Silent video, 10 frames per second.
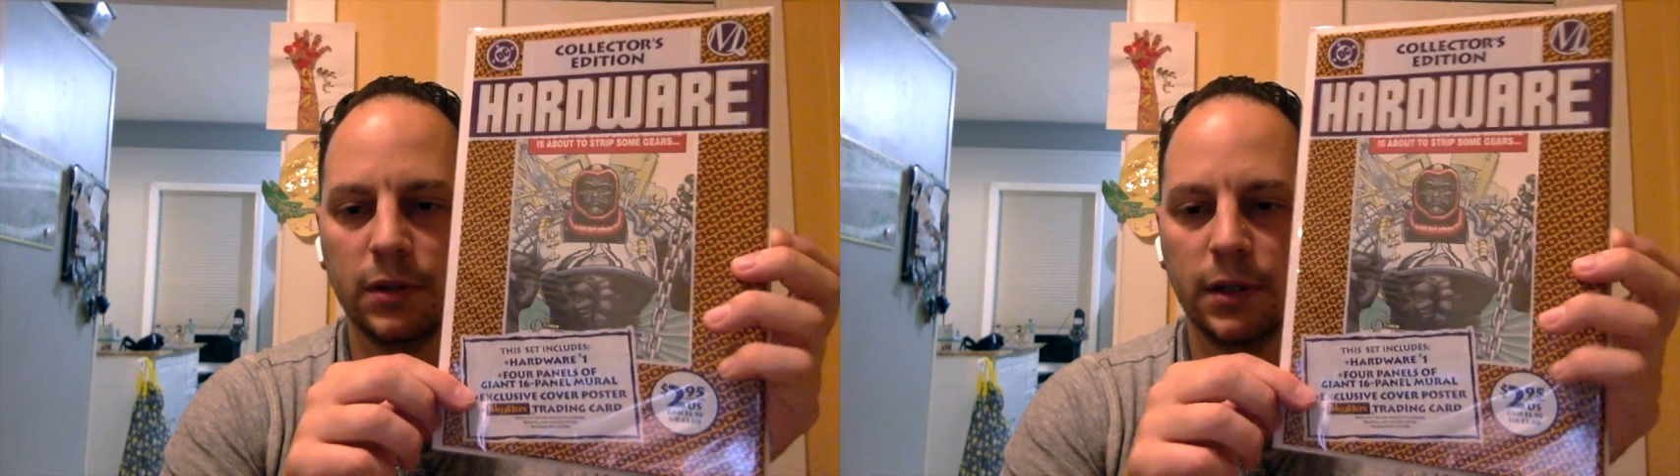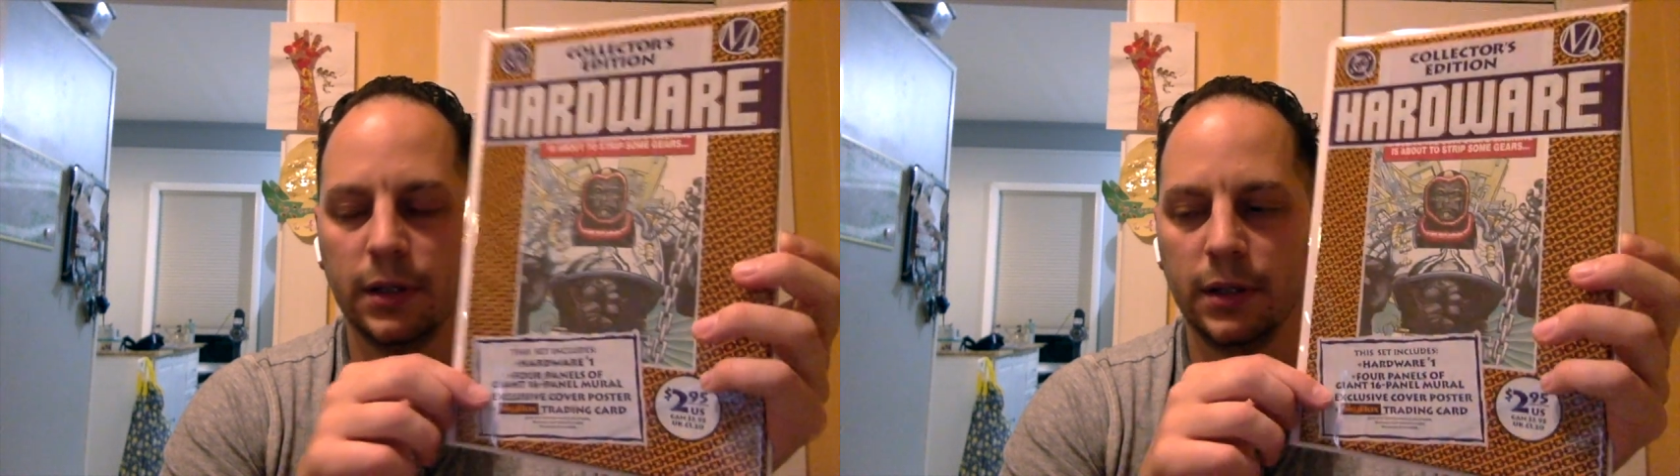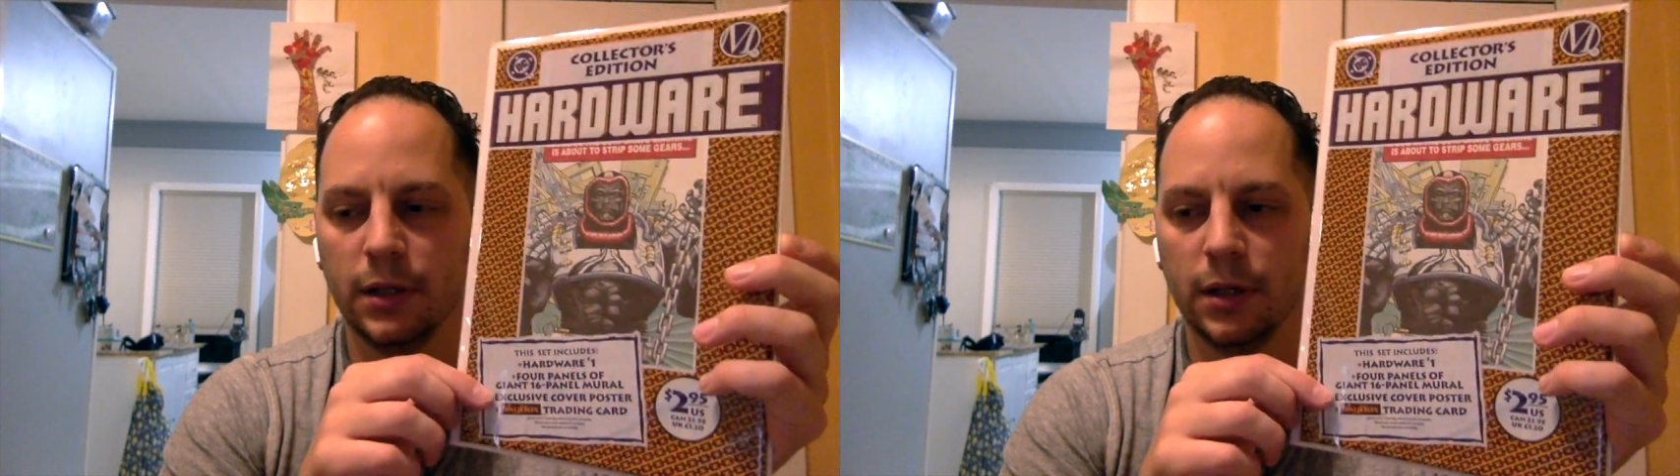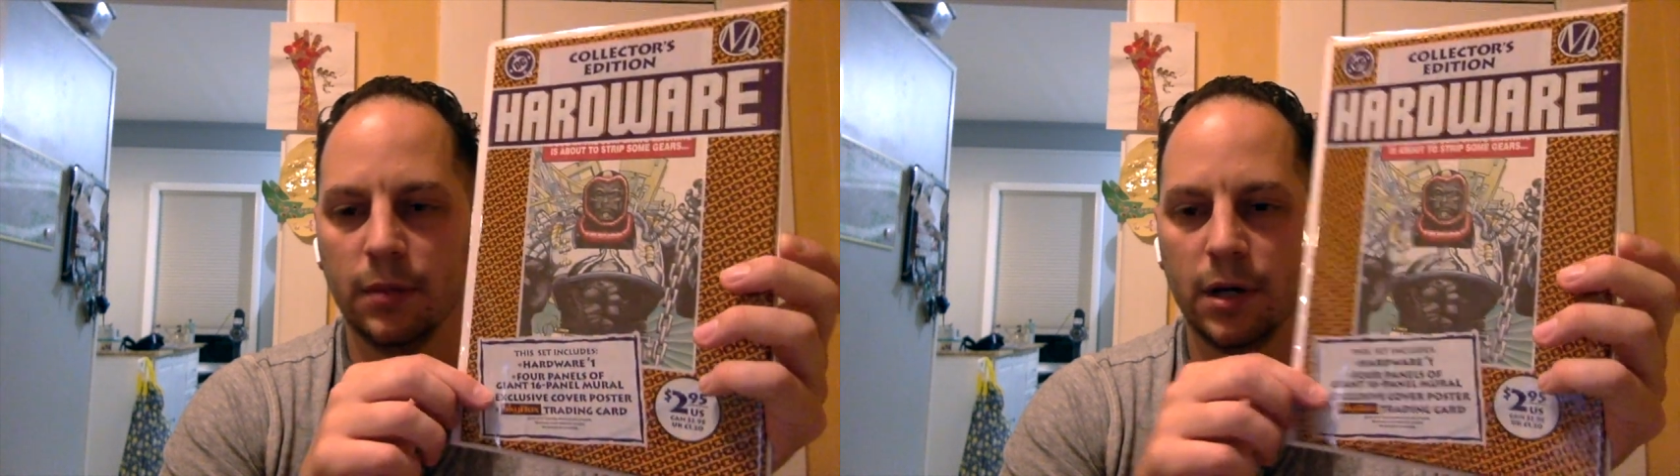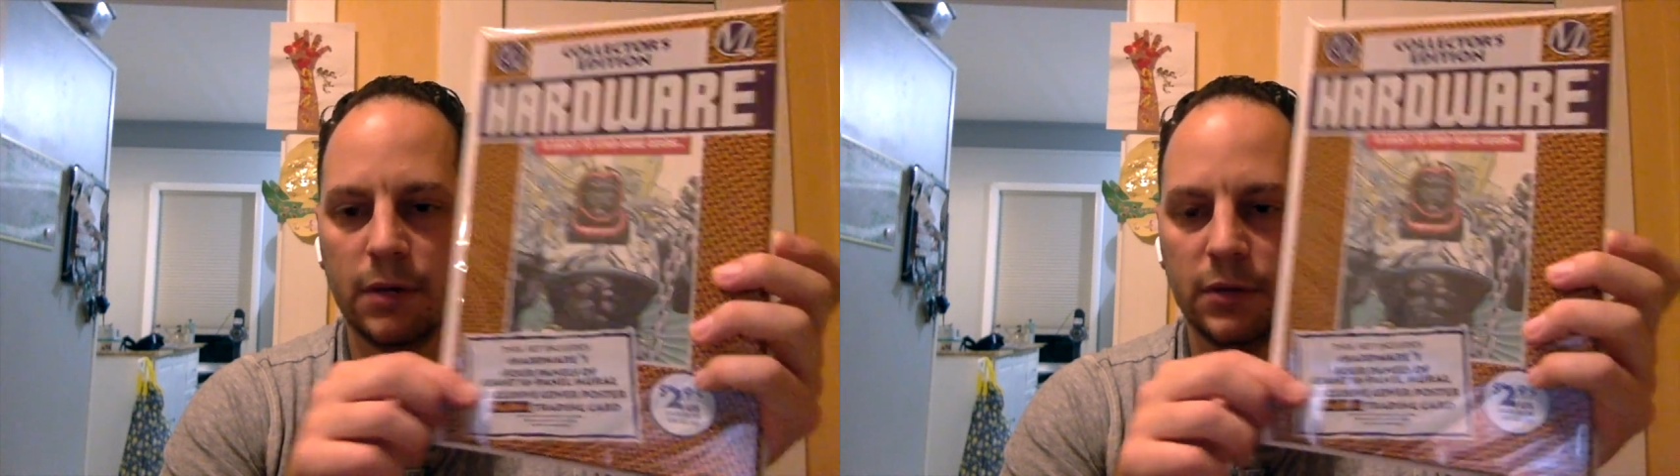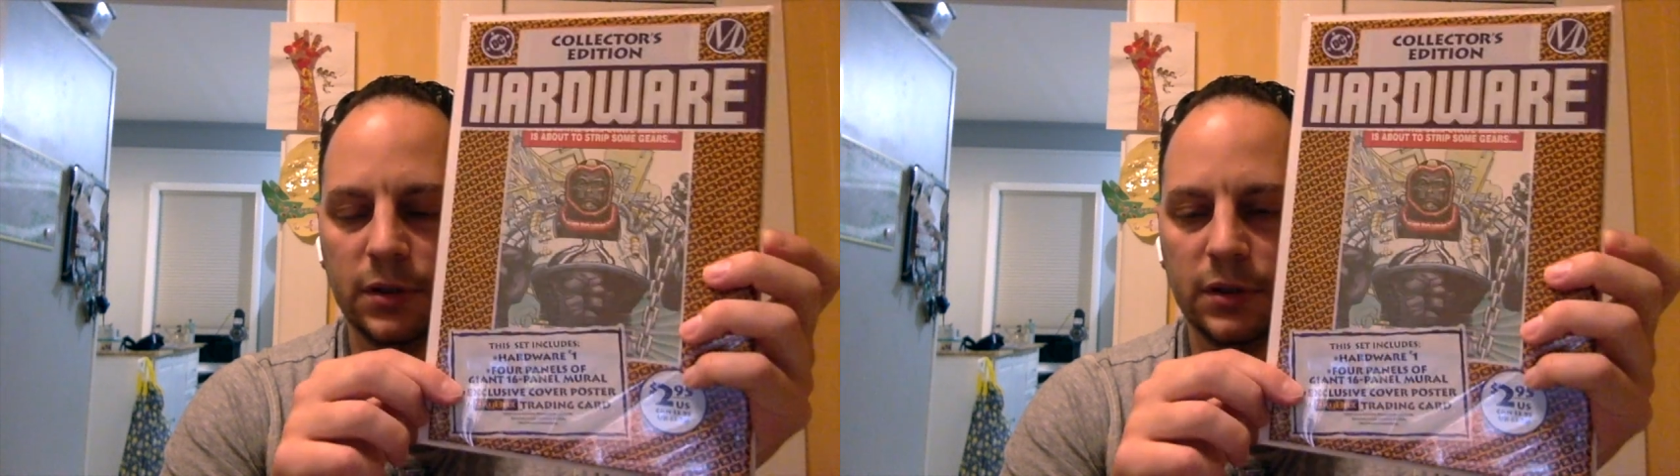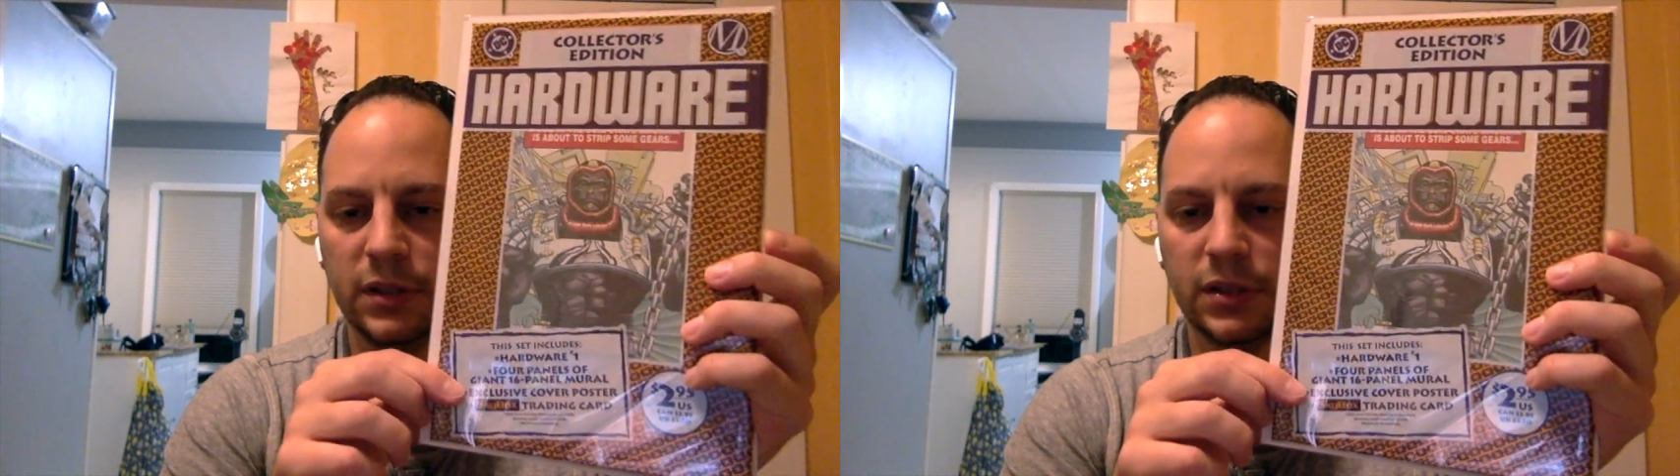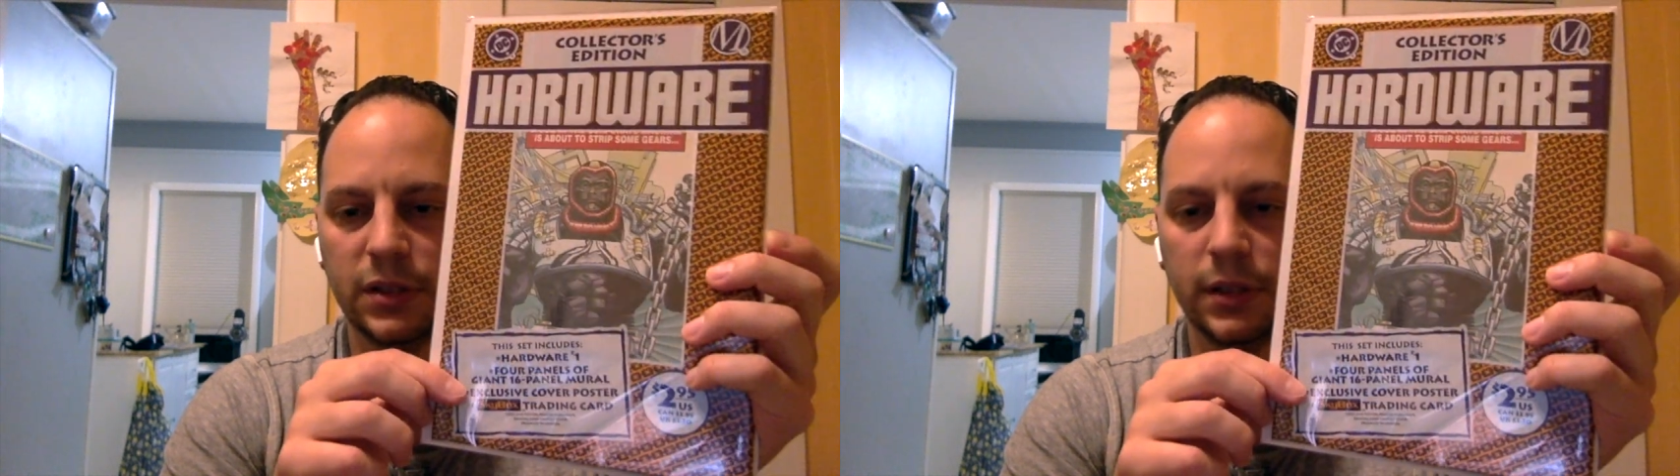than the Marvel and
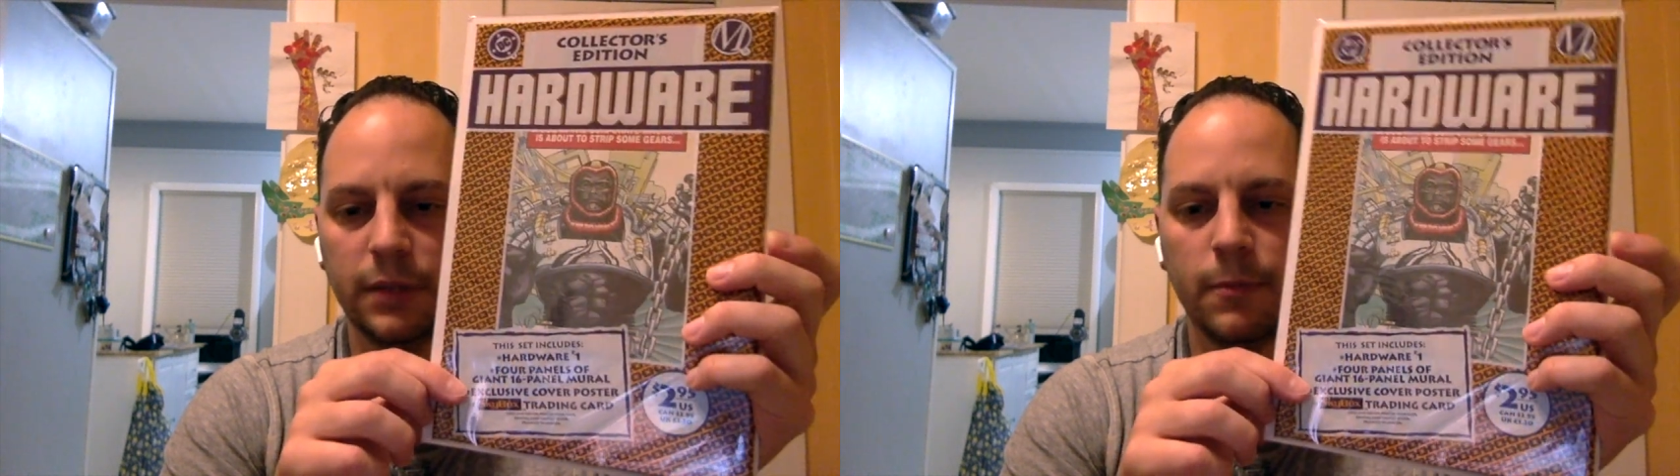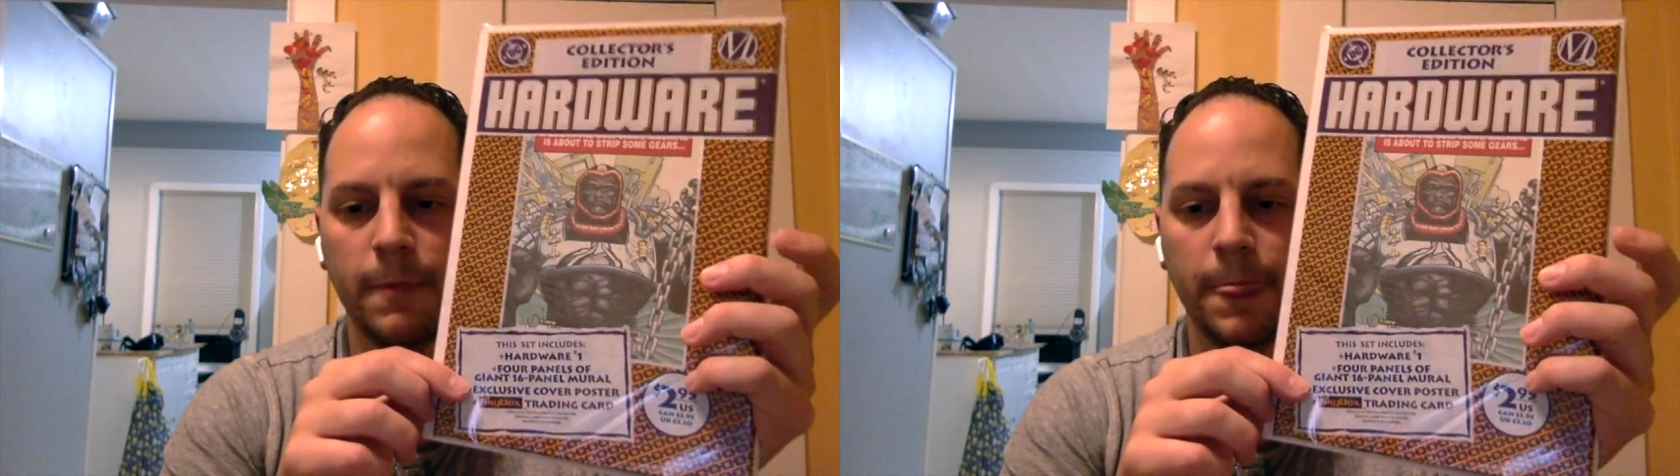DC.